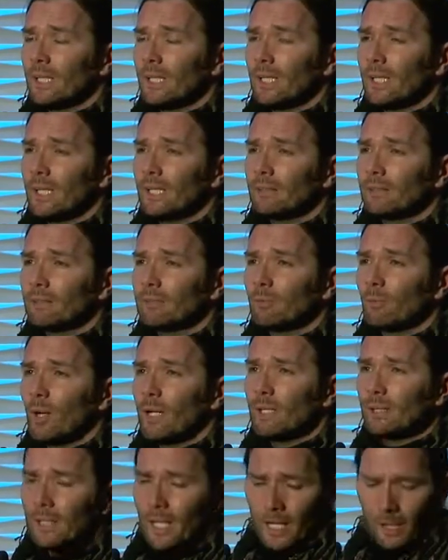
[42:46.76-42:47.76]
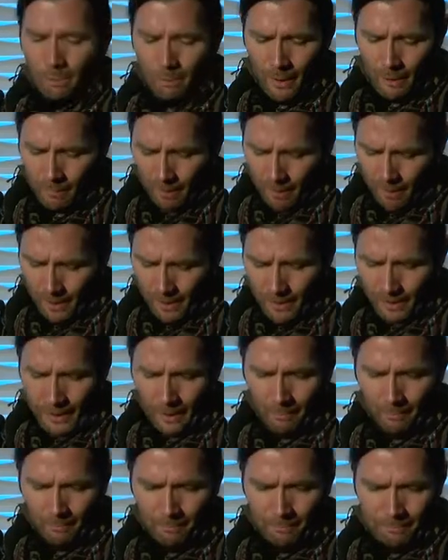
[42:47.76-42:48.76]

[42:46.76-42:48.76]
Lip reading: and wanting to help people with that.